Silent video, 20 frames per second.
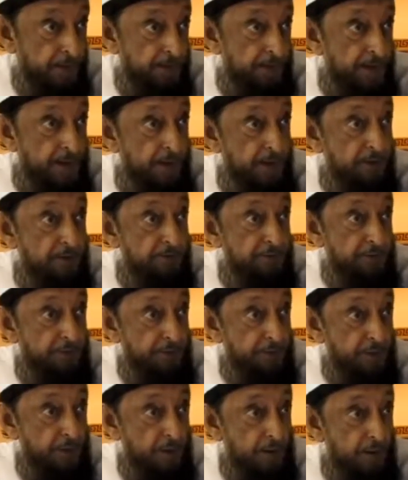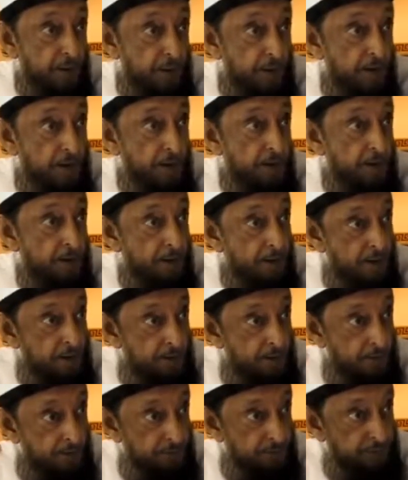then says Allah,
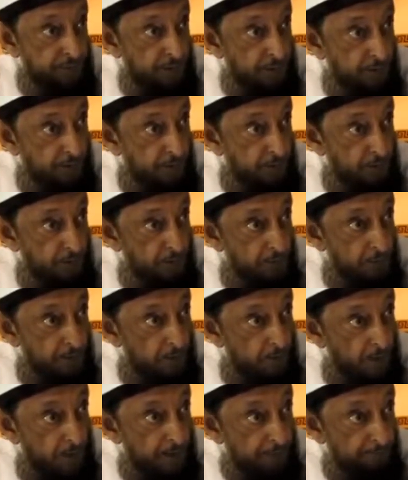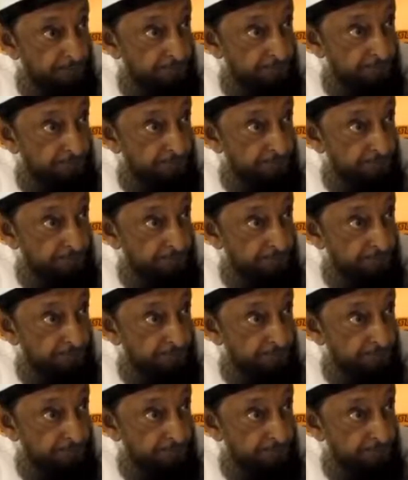stay with only one.